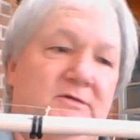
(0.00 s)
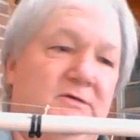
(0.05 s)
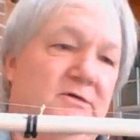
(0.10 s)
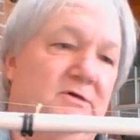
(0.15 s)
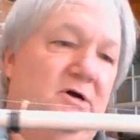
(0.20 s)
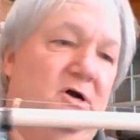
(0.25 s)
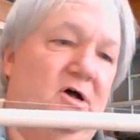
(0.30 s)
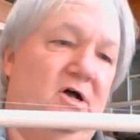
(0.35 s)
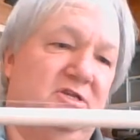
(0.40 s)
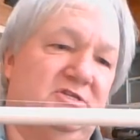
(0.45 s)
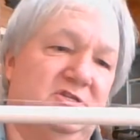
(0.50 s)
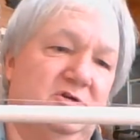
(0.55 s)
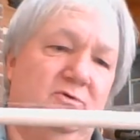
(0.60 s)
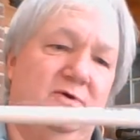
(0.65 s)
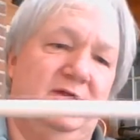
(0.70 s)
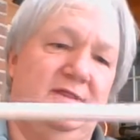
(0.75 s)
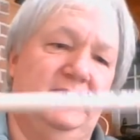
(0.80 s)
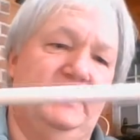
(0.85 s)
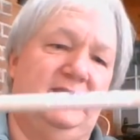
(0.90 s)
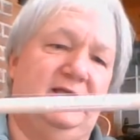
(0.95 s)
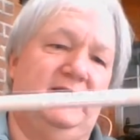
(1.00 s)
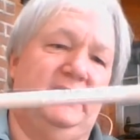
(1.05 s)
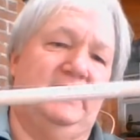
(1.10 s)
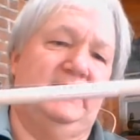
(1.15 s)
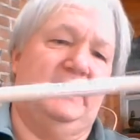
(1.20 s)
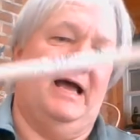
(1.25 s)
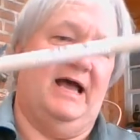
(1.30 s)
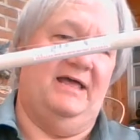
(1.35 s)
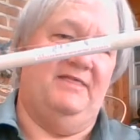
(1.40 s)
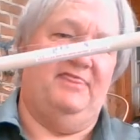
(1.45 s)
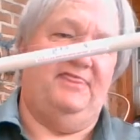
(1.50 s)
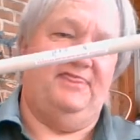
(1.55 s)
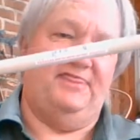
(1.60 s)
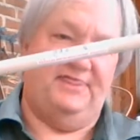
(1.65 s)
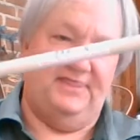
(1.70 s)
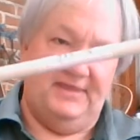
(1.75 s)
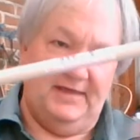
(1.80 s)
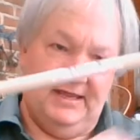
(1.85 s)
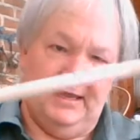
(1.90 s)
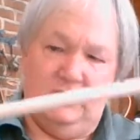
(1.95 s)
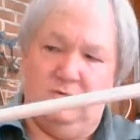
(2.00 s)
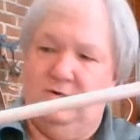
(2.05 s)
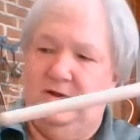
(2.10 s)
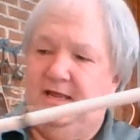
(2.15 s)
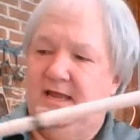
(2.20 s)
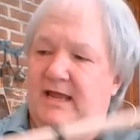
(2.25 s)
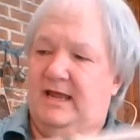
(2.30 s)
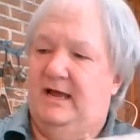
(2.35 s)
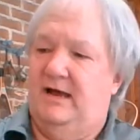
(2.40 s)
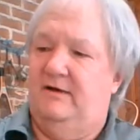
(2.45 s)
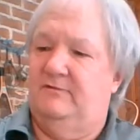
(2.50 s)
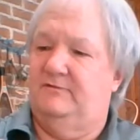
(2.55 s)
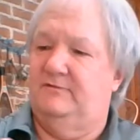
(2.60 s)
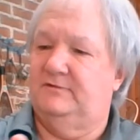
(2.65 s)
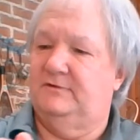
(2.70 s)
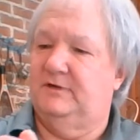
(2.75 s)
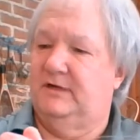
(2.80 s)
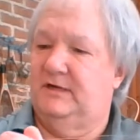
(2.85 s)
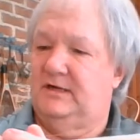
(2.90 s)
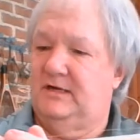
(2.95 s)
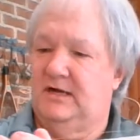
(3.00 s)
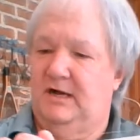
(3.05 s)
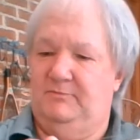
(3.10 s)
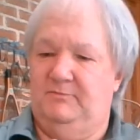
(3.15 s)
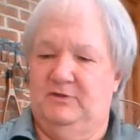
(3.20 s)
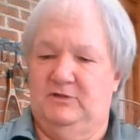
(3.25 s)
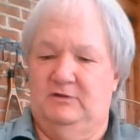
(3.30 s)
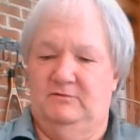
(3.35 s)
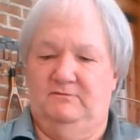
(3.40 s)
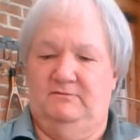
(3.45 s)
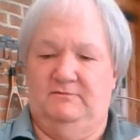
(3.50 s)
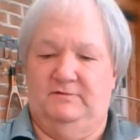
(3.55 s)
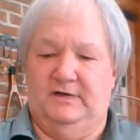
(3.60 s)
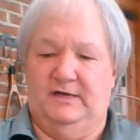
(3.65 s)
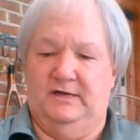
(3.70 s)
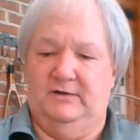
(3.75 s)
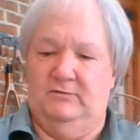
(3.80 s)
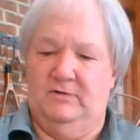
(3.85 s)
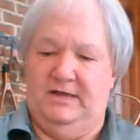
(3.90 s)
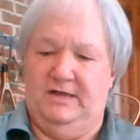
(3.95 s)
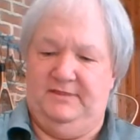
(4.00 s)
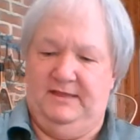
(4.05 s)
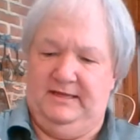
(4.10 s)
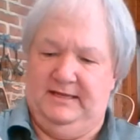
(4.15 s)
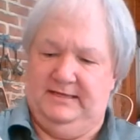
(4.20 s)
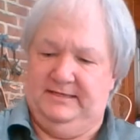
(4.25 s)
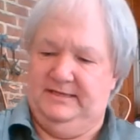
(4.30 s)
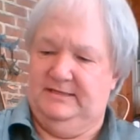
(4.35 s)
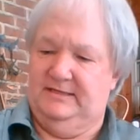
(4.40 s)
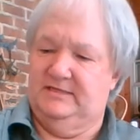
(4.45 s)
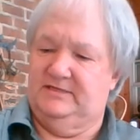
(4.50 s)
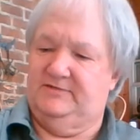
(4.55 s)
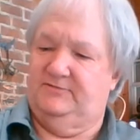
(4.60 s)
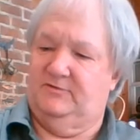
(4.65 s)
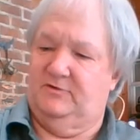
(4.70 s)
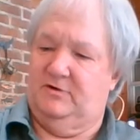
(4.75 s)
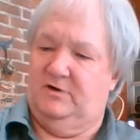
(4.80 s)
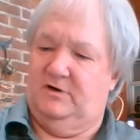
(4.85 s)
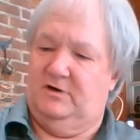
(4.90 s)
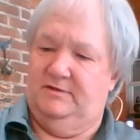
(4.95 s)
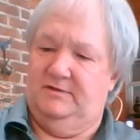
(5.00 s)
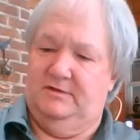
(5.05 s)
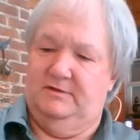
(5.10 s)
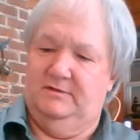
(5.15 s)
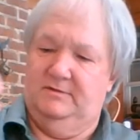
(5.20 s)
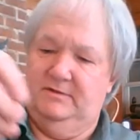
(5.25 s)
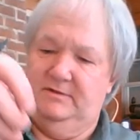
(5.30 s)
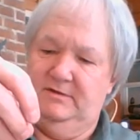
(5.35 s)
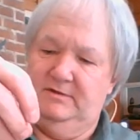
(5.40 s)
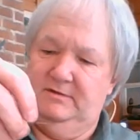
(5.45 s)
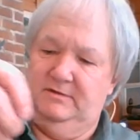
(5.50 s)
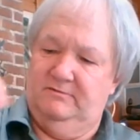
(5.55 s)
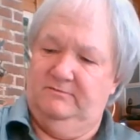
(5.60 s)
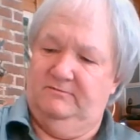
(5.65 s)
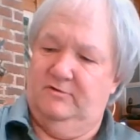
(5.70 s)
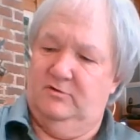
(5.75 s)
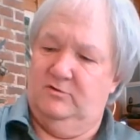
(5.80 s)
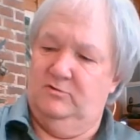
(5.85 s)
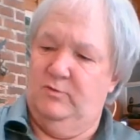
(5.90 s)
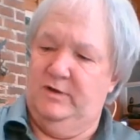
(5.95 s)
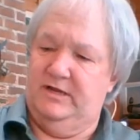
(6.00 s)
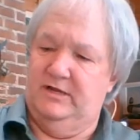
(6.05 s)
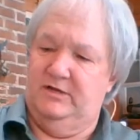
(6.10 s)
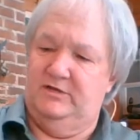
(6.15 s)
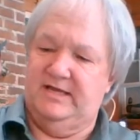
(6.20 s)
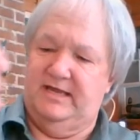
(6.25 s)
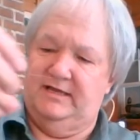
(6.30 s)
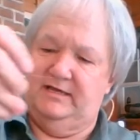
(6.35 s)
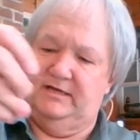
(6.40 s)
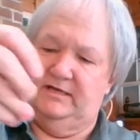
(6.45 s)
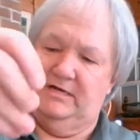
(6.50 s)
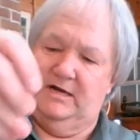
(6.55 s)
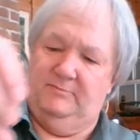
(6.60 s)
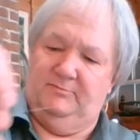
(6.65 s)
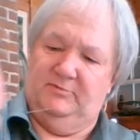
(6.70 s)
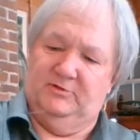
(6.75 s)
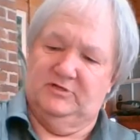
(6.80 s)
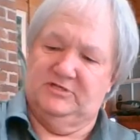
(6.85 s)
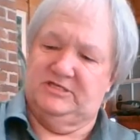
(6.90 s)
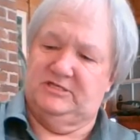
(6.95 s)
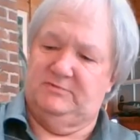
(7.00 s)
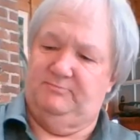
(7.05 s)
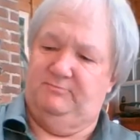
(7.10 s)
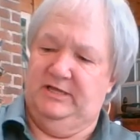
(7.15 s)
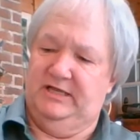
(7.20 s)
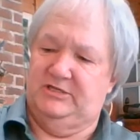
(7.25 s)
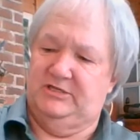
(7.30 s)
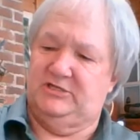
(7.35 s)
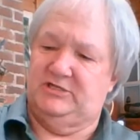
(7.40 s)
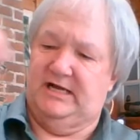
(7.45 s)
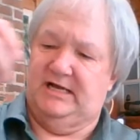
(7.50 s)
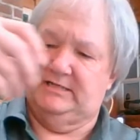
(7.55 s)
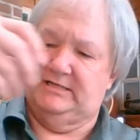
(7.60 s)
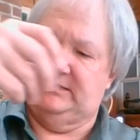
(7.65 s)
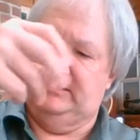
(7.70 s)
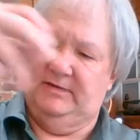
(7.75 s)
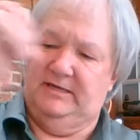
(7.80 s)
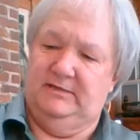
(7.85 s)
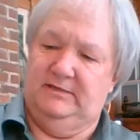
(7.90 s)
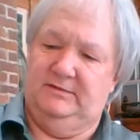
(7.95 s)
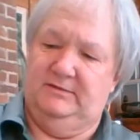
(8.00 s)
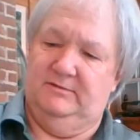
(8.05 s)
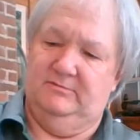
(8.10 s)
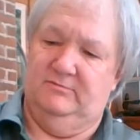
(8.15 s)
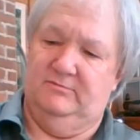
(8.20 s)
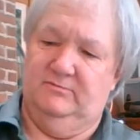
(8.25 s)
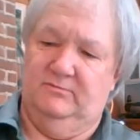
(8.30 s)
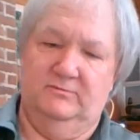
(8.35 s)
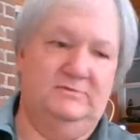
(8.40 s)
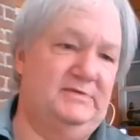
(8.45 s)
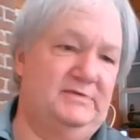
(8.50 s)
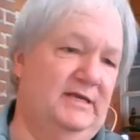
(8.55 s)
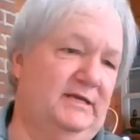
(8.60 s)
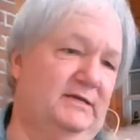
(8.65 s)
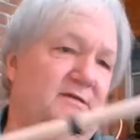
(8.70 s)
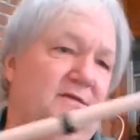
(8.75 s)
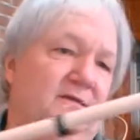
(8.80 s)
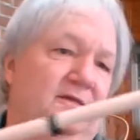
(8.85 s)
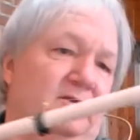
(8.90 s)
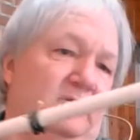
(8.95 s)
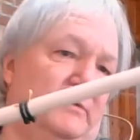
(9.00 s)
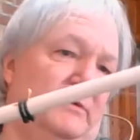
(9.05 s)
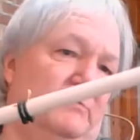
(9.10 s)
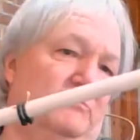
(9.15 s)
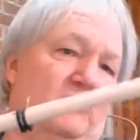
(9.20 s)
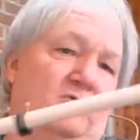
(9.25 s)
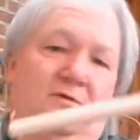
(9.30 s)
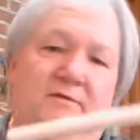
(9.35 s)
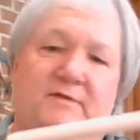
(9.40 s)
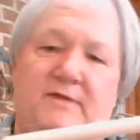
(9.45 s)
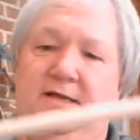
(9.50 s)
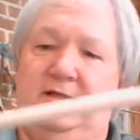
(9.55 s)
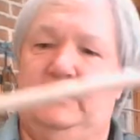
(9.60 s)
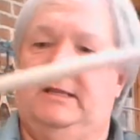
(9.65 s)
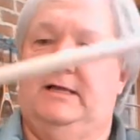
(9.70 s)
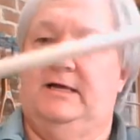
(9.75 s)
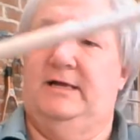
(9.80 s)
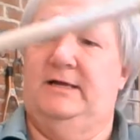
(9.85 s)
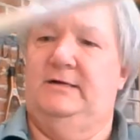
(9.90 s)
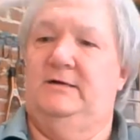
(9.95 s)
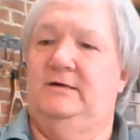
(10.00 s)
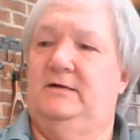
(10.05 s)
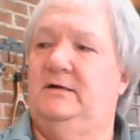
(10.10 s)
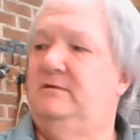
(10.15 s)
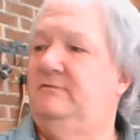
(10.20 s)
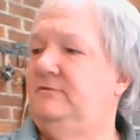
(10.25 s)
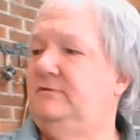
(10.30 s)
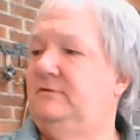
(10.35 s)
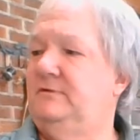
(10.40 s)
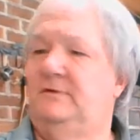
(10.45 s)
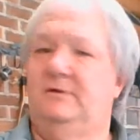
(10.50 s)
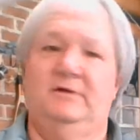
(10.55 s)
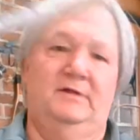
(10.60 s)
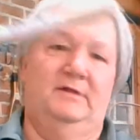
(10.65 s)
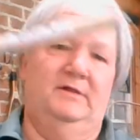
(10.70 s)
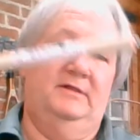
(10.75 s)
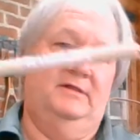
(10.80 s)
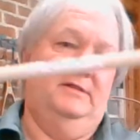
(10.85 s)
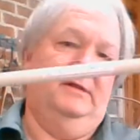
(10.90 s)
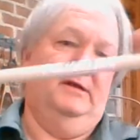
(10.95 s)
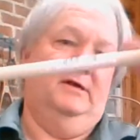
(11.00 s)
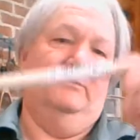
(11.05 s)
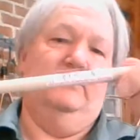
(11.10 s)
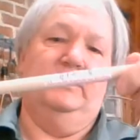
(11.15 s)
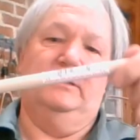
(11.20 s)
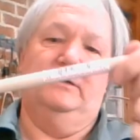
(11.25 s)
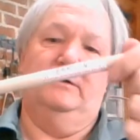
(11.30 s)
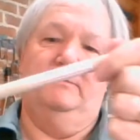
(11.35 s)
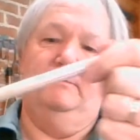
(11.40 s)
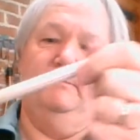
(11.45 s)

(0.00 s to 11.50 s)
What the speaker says: Also in the kit, I think we have a couple of, I think I did this for all the folk. We can take a couple of split shots. Let me take a little bit more of that line off. There we go.